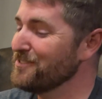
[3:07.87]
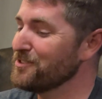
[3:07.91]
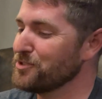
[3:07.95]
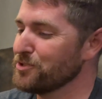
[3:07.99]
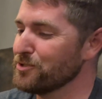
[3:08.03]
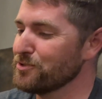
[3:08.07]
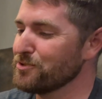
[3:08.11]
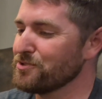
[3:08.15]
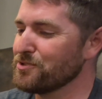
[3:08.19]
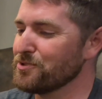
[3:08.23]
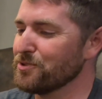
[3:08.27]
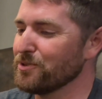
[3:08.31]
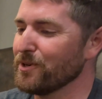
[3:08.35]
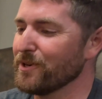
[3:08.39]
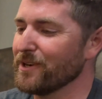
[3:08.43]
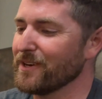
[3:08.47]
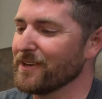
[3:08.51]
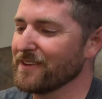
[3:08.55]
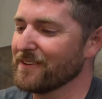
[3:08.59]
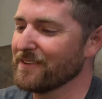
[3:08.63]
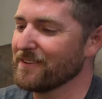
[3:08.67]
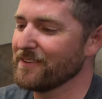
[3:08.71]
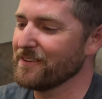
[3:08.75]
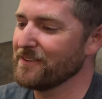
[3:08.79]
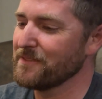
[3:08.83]
True story.
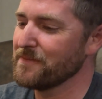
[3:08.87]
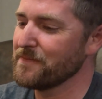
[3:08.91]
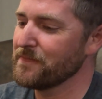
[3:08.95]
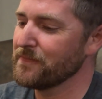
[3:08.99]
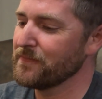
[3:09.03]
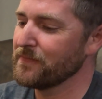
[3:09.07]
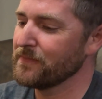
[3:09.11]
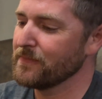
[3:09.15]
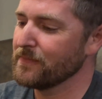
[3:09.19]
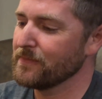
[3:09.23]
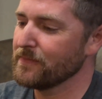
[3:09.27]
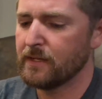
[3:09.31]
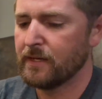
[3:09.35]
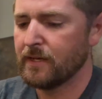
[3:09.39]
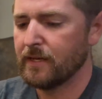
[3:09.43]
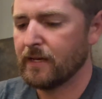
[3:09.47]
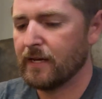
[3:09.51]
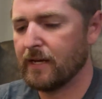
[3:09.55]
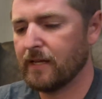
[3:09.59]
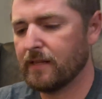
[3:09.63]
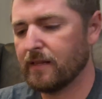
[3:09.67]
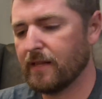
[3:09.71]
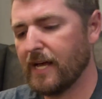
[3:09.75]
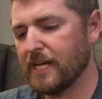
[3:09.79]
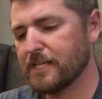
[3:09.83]

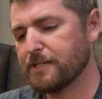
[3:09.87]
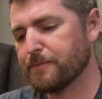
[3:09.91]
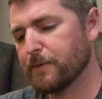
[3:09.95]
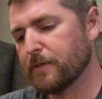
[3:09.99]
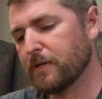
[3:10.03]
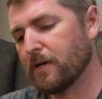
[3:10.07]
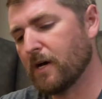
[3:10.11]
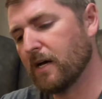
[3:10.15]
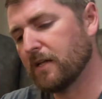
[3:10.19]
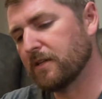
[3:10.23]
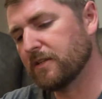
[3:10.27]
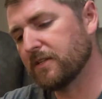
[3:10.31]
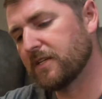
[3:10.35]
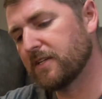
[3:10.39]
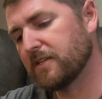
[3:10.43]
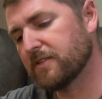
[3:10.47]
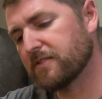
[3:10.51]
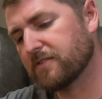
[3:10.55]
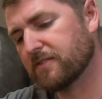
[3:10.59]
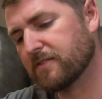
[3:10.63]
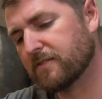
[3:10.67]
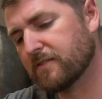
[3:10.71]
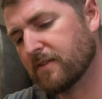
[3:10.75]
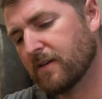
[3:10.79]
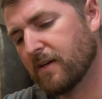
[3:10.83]
And last but not
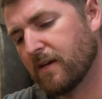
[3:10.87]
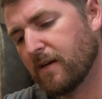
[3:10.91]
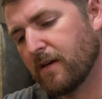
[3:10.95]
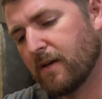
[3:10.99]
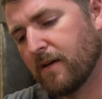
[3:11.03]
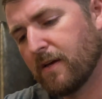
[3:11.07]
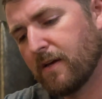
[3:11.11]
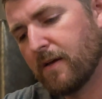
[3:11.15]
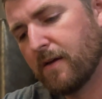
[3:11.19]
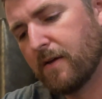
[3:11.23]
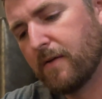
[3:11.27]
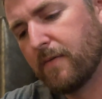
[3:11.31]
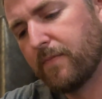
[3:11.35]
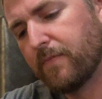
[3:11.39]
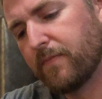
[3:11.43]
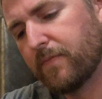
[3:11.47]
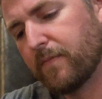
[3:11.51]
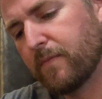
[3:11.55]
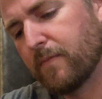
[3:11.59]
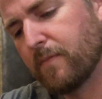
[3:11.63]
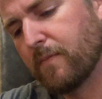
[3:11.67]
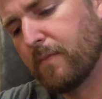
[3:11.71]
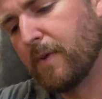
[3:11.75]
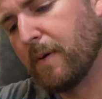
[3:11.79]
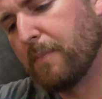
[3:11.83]
least,
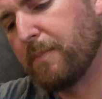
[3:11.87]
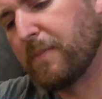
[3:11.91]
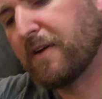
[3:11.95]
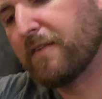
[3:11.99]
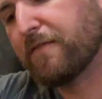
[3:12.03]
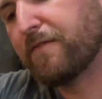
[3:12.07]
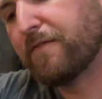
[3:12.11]
I'm a big